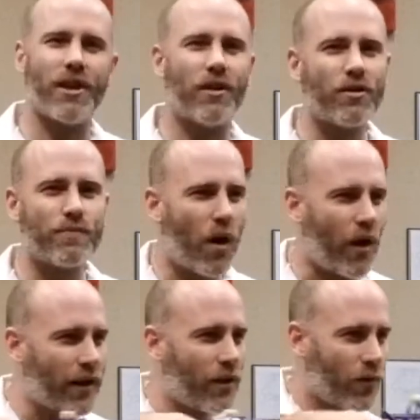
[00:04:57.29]
And those
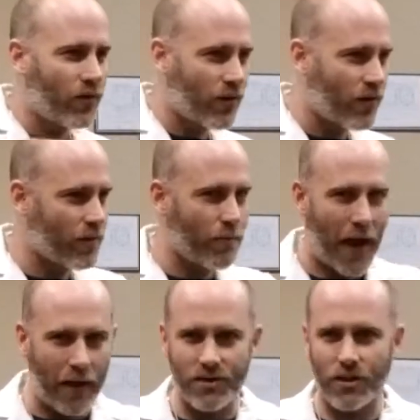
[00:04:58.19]
molecules start to
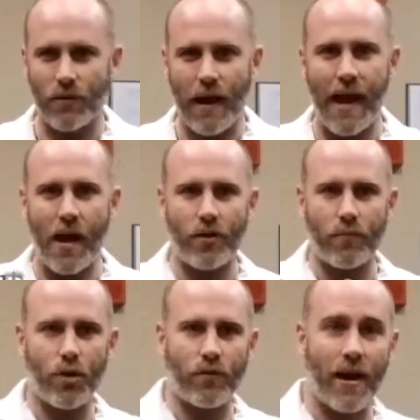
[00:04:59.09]
bounce around and
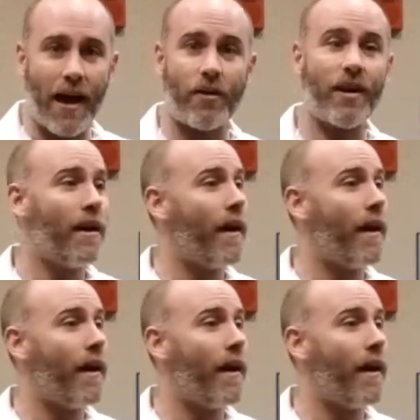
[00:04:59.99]
move around.